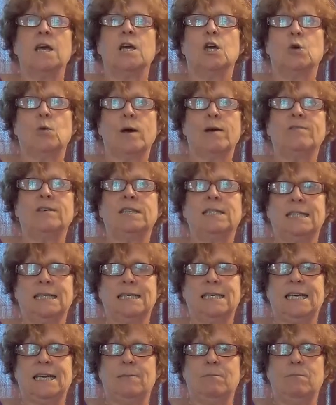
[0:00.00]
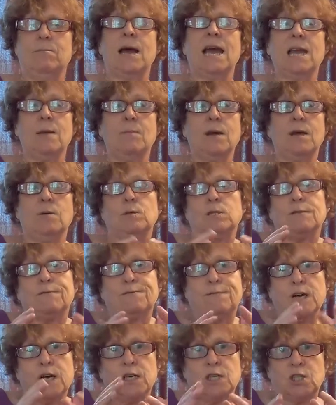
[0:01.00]
Whoever did him, maybe it was the
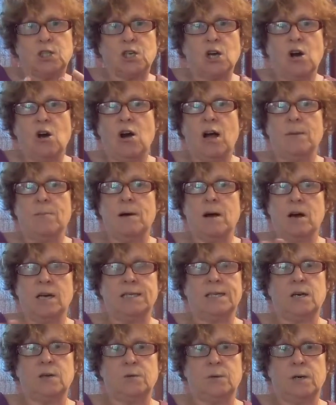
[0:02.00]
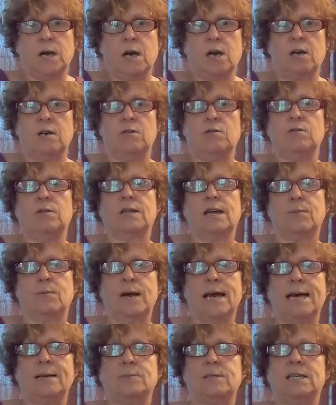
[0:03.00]
first time, I don't know, they
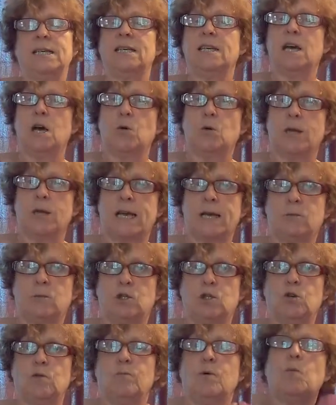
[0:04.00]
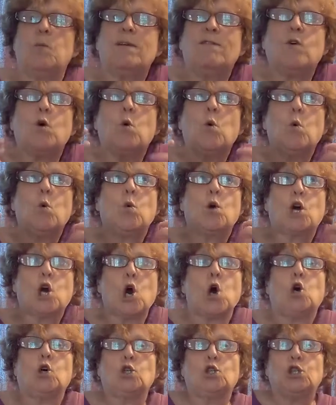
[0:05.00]
perhaps didn't know what they was doing, but we've all
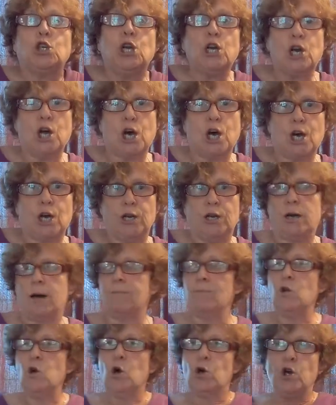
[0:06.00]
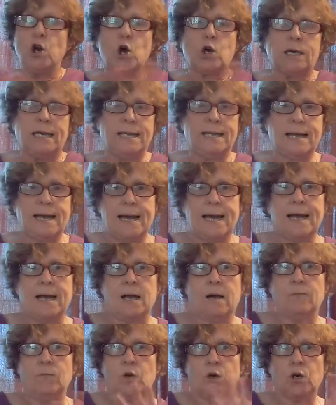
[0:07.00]
got to learn. I'm not knocking that,
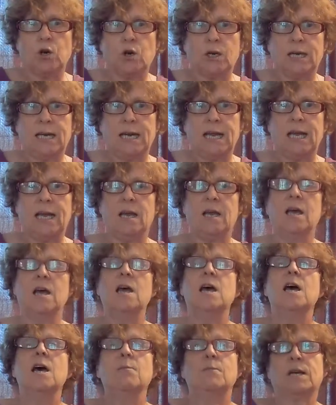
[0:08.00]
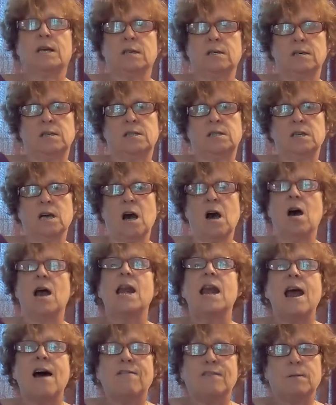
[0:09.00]
I'm not knocking it, because I
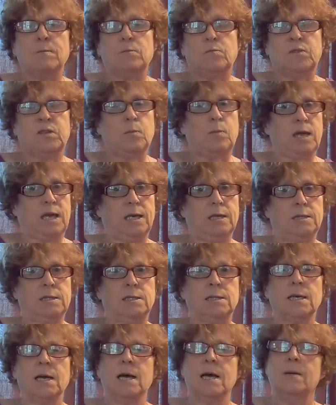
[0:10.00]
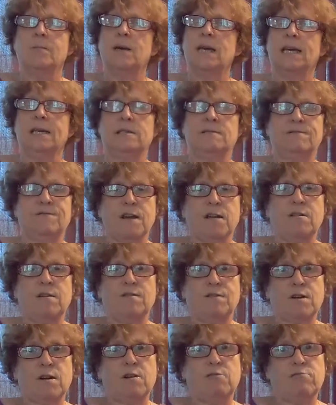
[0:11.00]
love him to bits, but he's very,
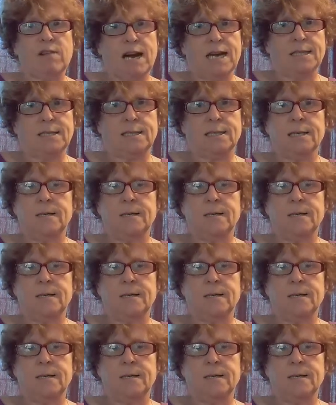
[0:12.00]
very red.